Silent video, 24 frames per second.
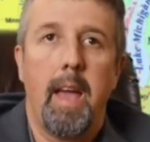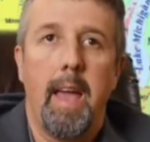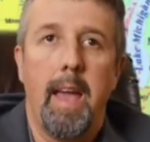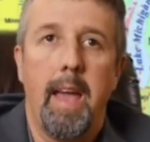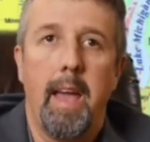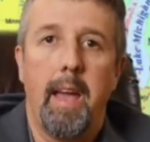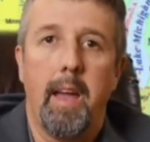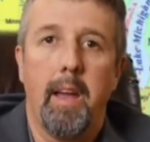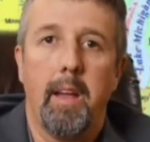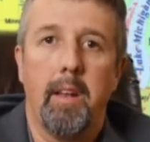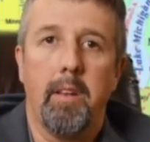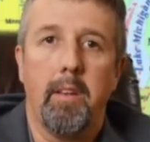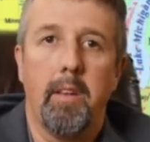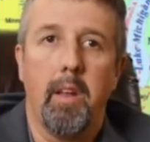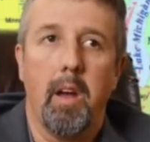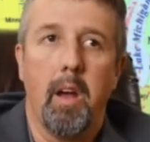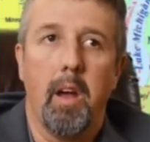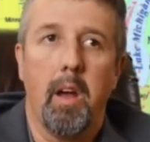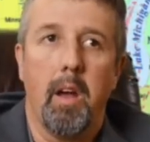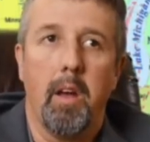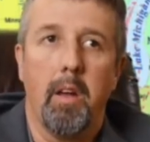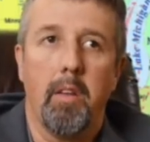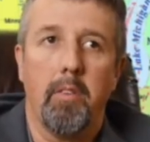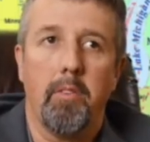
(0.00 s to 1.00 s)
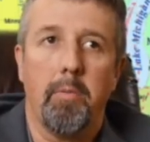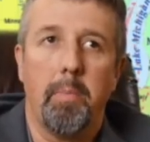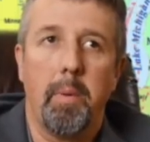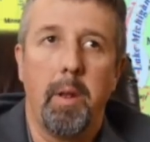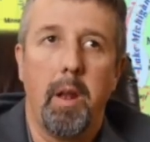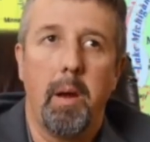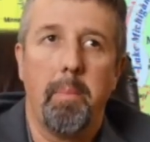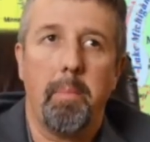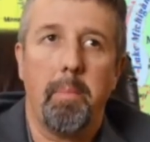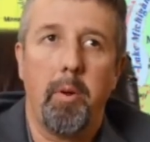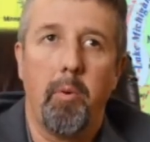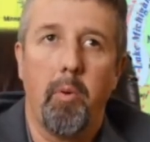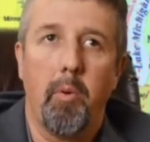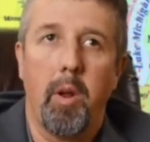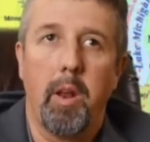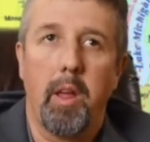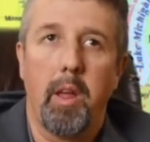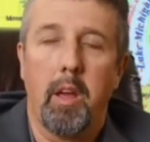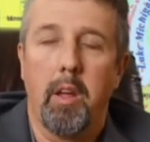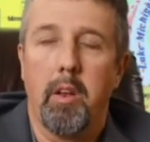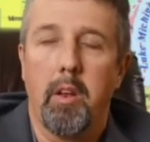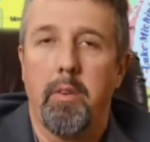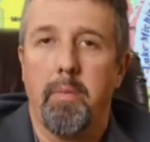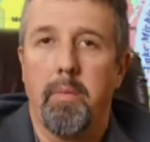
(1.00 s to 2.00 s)
And it's been up and
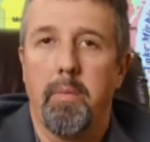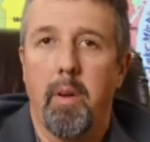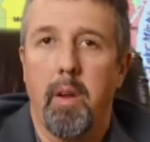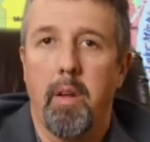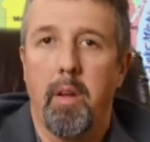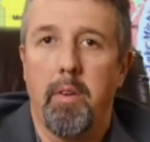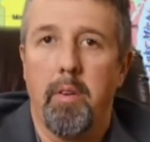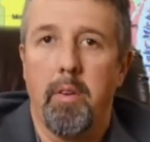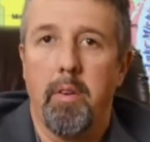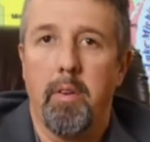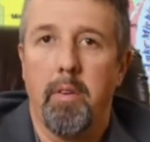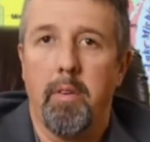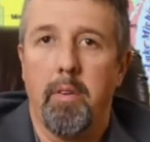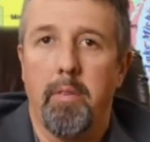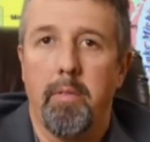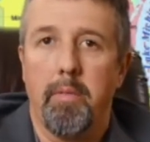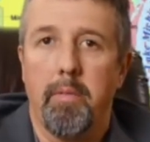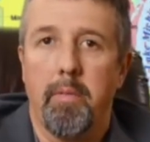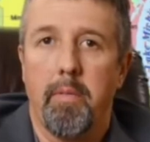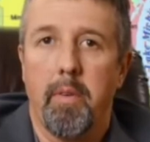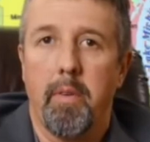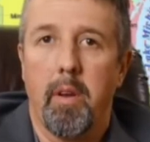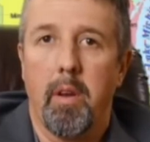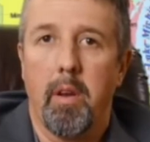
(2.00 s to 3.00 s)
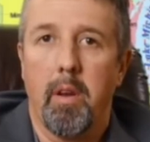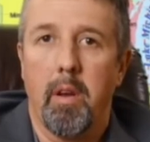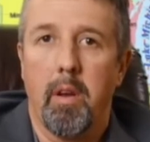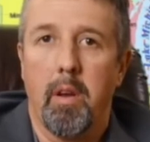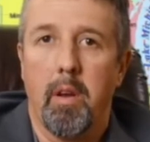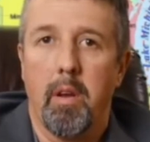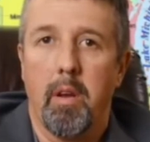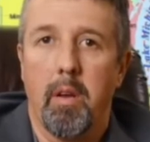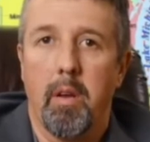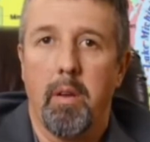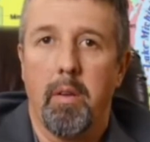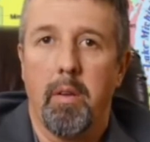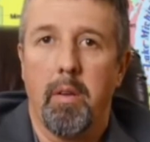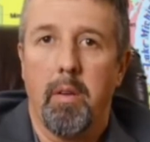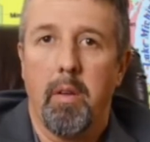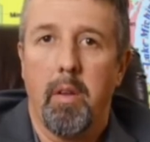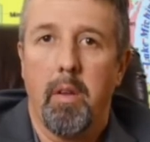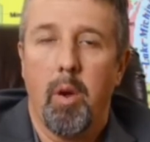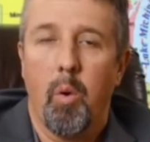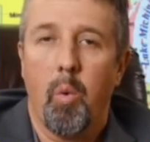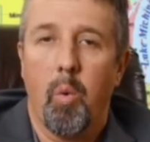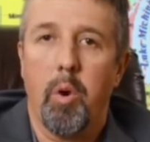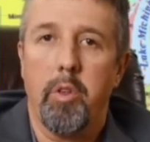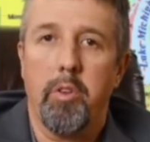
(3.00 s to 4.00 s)
running under
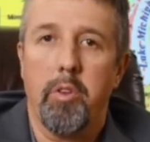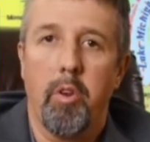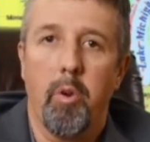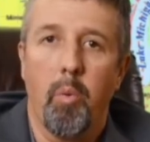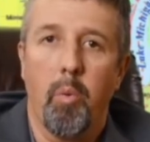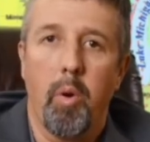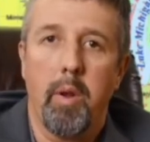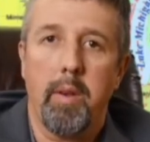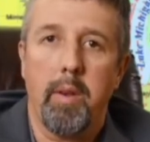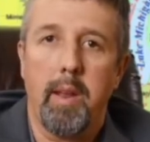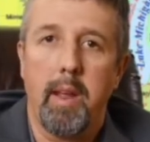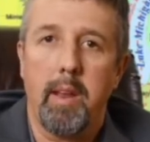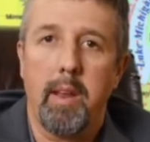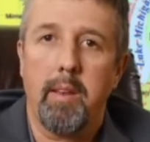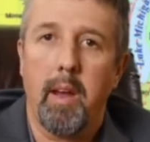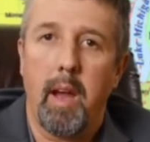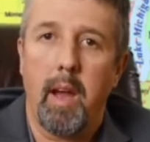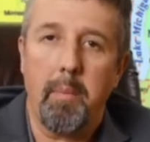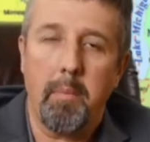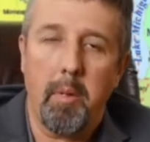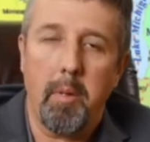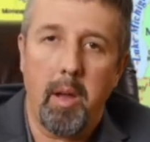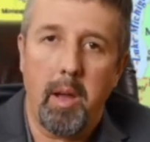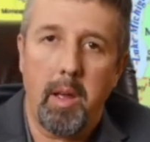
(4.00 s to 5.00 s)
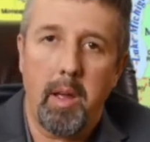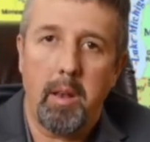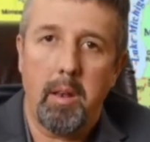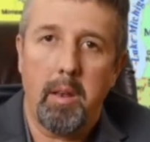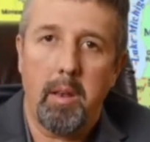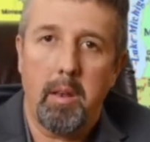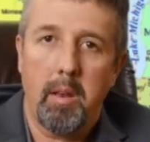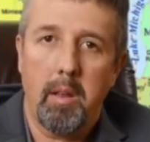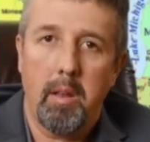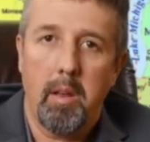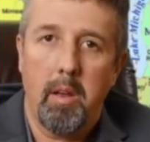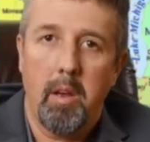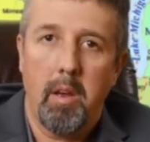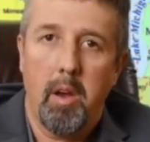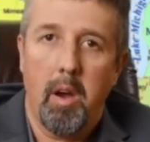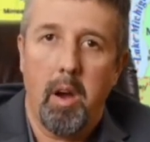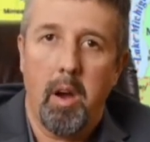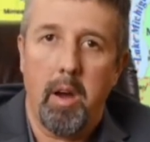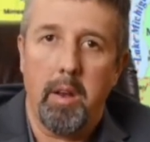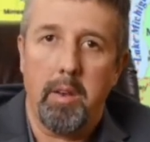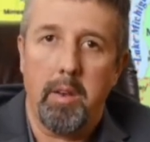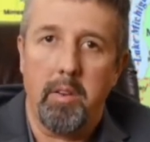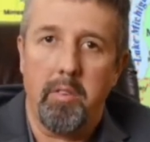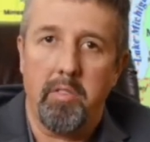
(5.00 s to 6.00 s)
1 year, 1 day timeline
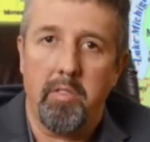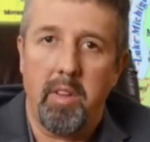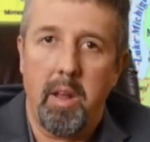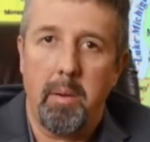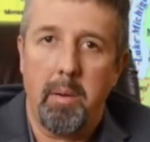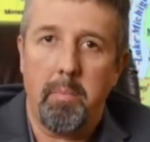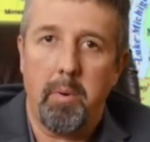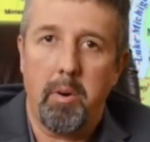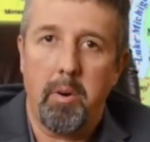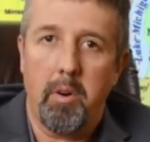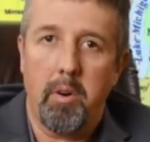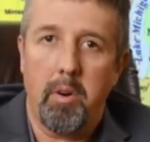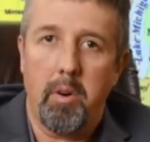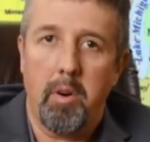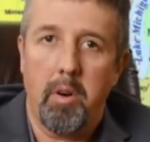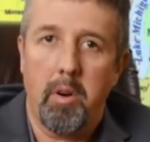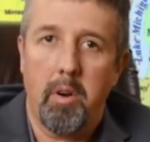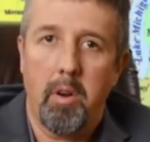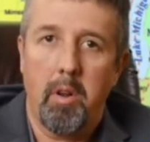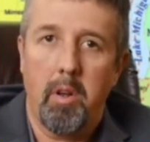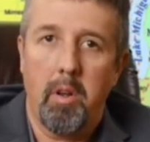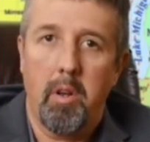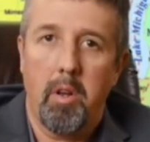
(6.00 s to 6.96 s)
on December